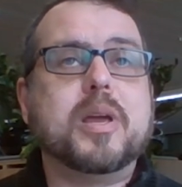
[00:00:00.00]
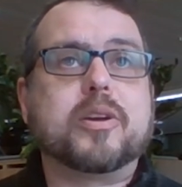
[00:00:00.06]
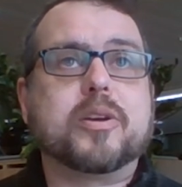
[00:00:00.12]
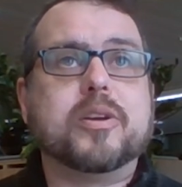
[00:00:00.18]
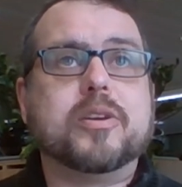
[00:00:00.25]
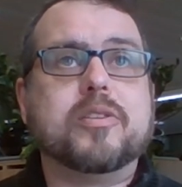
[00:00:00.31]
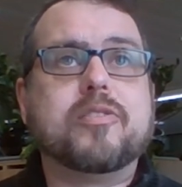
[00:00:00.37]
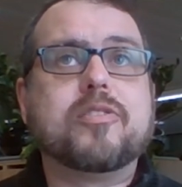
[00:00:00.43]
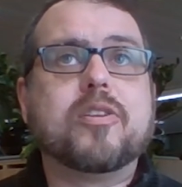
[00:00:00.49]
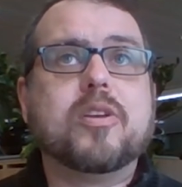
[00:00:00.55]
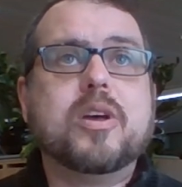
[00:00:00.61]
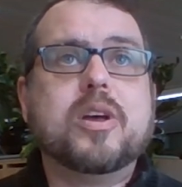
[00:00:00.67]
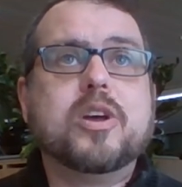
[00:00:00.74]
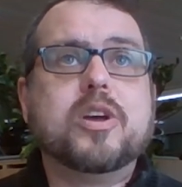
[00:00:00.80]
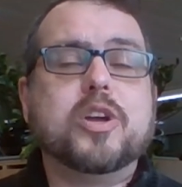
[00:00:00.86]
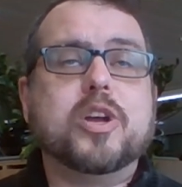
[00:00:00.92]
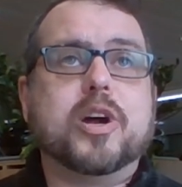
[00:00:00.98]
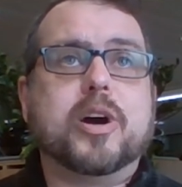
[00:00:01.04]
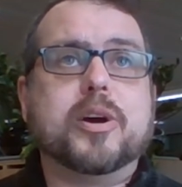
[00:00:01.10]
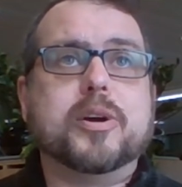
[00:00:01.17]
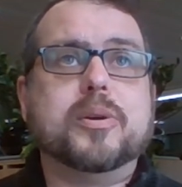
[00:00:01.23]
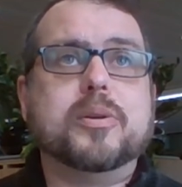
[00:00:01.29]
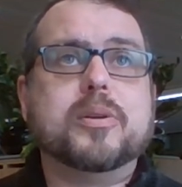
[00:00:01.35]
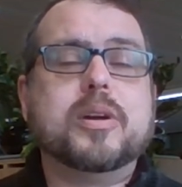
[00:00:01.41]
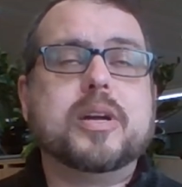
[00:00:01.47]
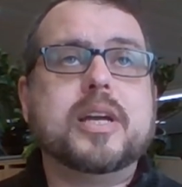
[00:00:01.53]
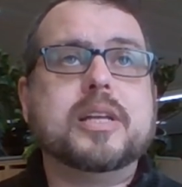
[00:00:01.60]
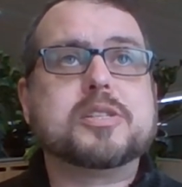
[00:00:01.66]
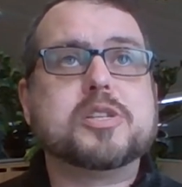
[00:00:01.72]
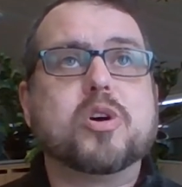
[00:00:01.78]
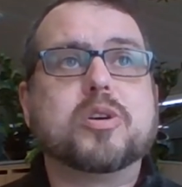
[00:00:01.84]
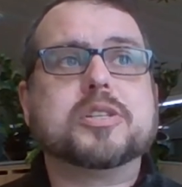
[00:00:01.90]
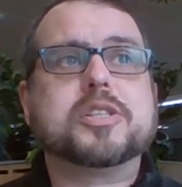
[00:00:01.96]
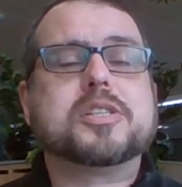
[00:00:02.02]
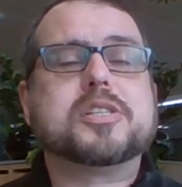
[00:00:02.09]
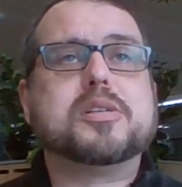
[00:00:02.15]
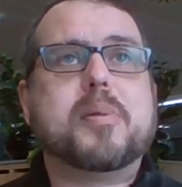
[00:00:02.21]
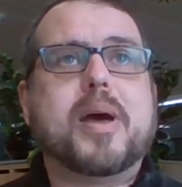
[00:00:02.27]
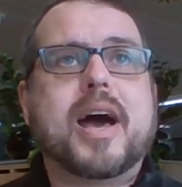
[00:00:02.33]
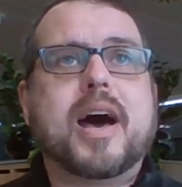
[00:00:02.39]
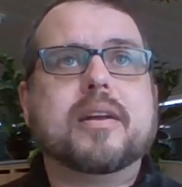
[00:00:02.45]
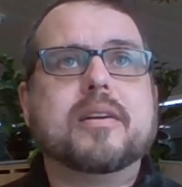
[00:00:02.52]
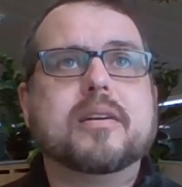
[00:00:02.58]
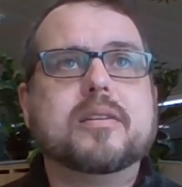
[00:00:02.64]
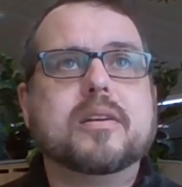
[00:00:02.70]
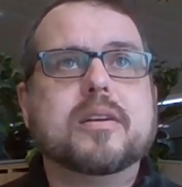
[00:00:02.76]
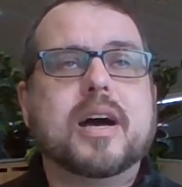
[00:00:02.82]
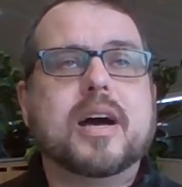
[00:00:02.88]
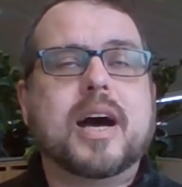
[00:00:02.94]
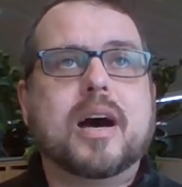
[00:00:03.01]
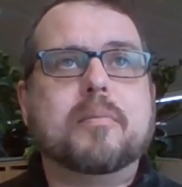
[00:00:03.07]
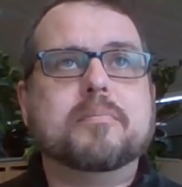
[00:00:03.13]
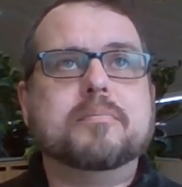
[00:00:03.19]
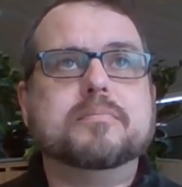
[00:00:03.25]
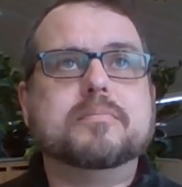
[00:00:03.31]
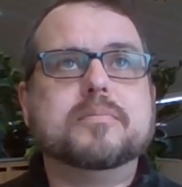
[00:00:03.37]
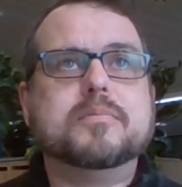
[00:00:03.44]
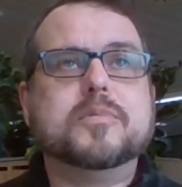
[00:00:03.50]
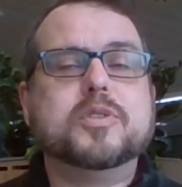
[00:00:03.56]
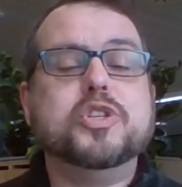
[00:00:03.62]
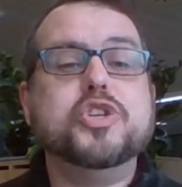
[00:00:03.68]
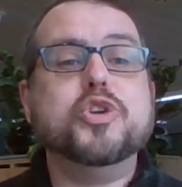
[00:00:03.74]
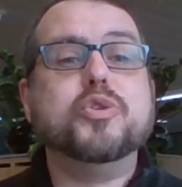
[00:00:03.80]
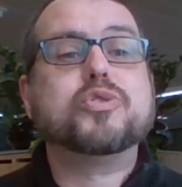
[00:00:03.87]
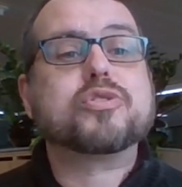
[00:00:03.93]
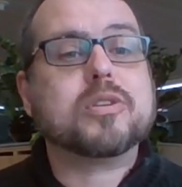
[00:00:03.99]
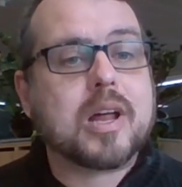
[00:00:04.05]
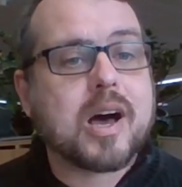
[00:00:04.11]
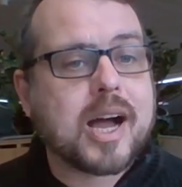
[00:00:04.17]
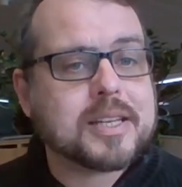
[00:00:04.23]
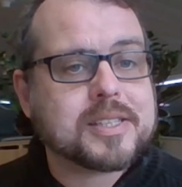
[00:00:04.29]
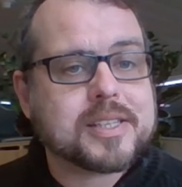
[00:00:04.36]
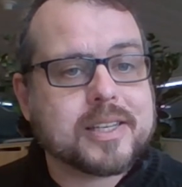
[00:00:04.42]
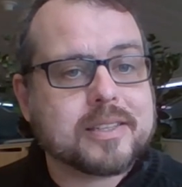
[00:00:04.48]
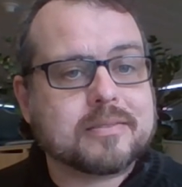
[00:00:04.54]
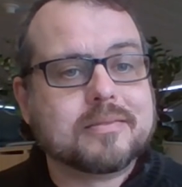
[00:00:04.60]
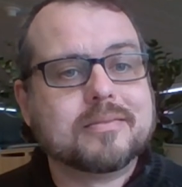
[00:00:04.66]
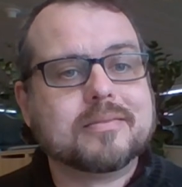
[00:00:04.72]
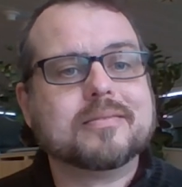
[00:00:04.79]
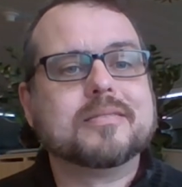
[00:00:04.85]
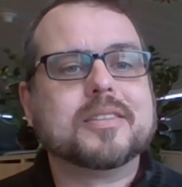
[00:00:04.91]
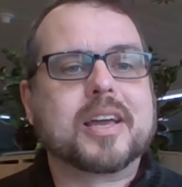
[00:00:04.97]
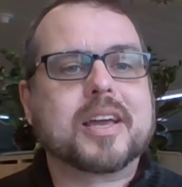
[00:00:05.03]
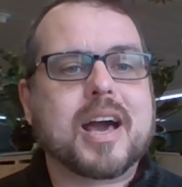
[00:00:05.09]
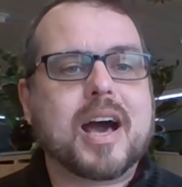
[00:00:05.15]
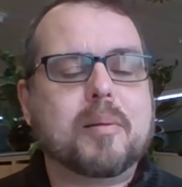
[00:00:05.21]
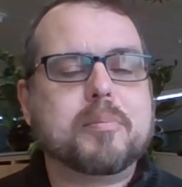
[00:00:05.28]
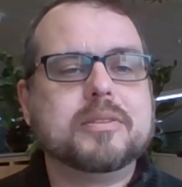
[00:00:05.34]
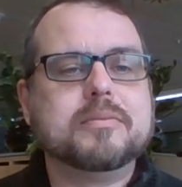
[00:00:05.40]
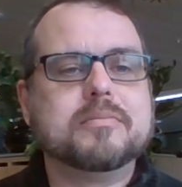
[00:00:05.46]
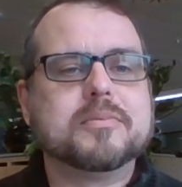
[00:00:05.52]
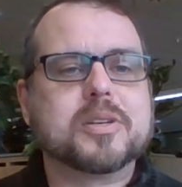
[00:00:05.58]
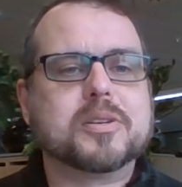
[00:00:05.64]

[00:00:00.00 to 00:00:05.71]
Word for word: because you know it's not just about um, neutralizing the carbon.